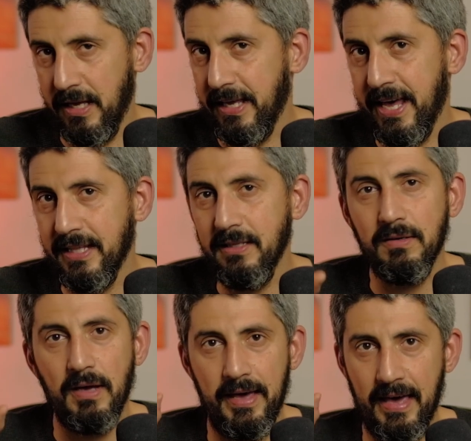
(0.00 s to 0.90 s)
Again,
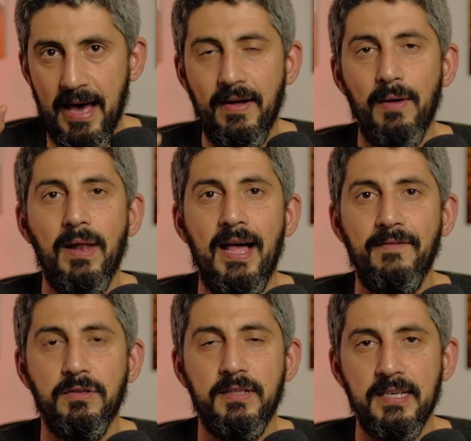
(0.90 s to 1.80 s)
I will
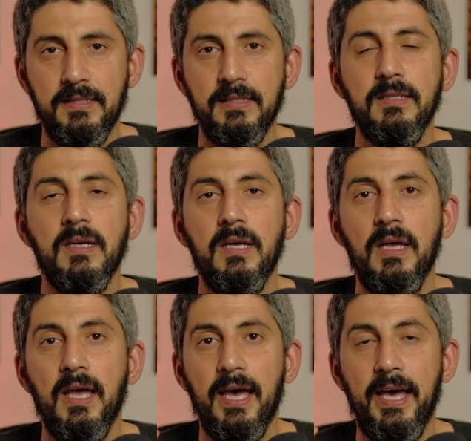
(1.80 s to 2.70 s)
have to test it,
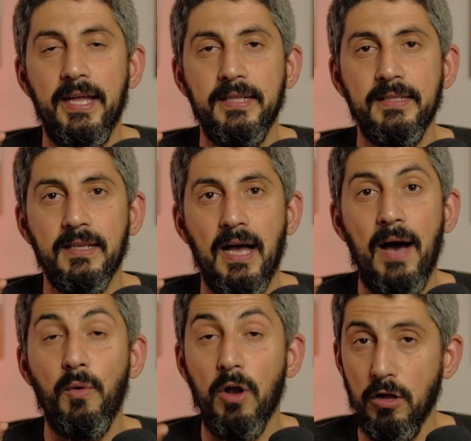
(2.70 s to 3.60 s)
and
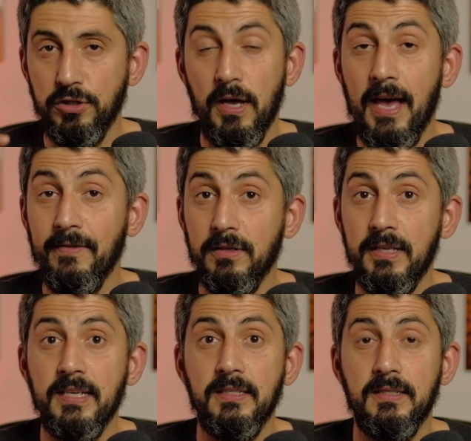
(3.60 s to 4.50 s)
I will also have to
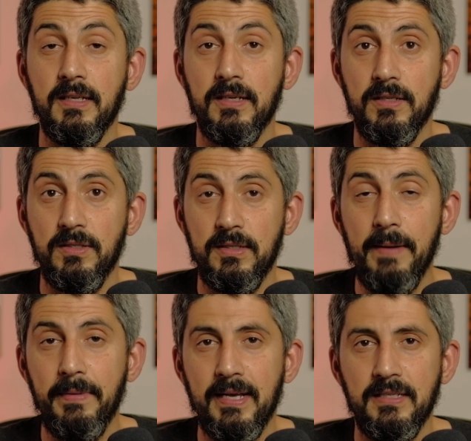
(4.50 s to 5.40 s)
test the
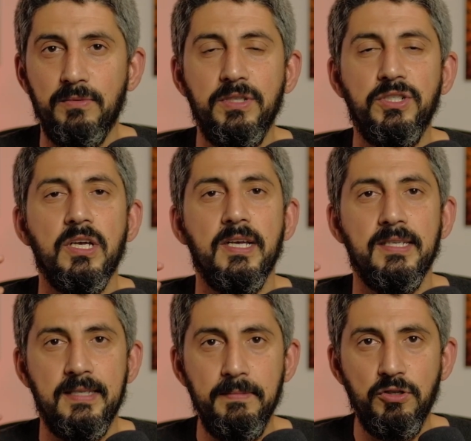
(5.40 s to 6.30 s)
stabilizer, which
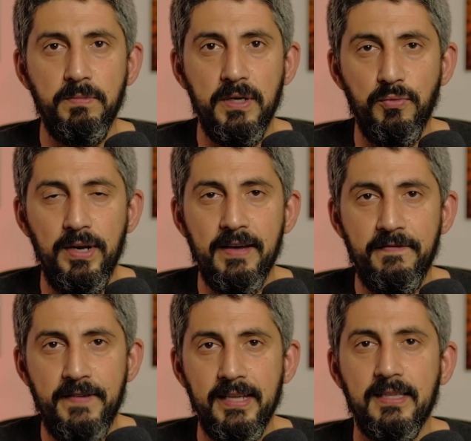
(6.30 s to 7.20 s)
seems to be really
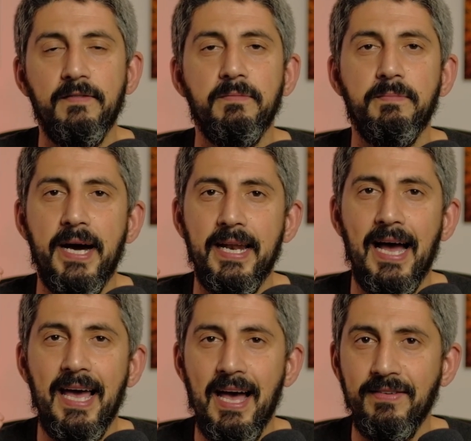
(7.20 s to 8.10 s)
effective, but
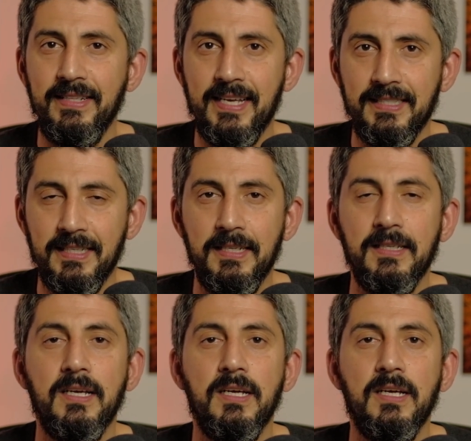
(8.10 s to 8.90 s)
I haven't tested it